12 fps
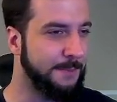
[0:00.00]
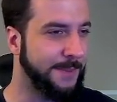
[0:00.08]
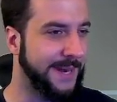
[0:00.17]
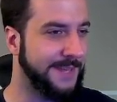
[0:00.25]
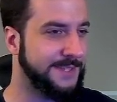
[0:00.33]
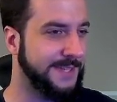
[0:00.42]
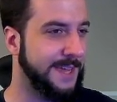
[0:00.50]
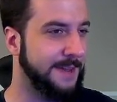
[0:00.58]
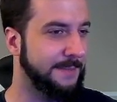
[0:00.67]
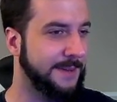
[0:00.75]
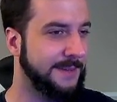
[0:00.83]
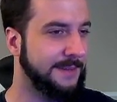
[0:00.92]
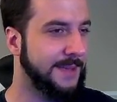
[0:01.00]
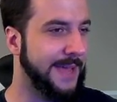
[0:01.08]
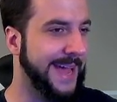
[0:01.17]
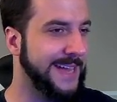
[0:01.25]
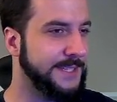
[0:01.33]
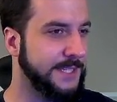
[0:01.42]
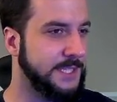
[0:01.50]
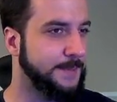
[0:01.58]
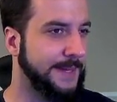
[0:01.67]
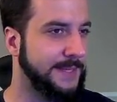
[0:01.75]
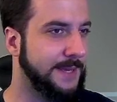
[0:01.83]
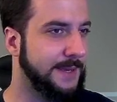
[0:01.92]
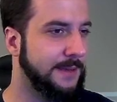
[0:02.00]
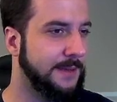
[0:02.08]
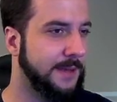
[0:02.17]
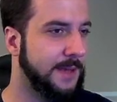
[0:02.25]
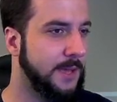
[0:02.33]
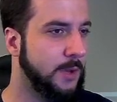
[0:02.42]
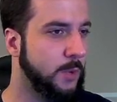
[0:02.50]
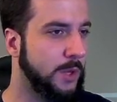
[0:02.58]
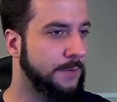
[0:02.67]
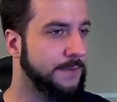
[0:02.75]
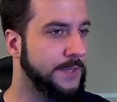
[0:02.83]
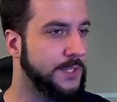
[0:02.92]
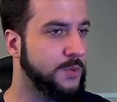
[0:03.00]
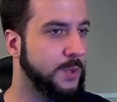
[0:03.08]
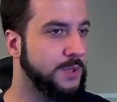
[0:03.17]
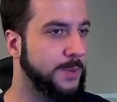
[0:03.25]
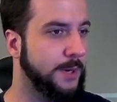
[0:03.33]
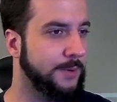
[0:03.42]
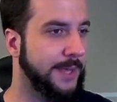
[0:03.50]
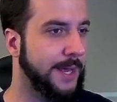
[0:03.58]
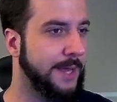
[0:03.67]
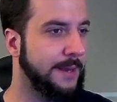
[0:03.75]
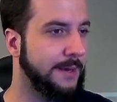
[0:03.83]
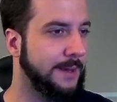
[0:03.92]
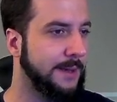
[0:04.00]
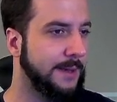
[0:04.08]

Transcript: Body Slam as expected. We look for the switch. We don't get it.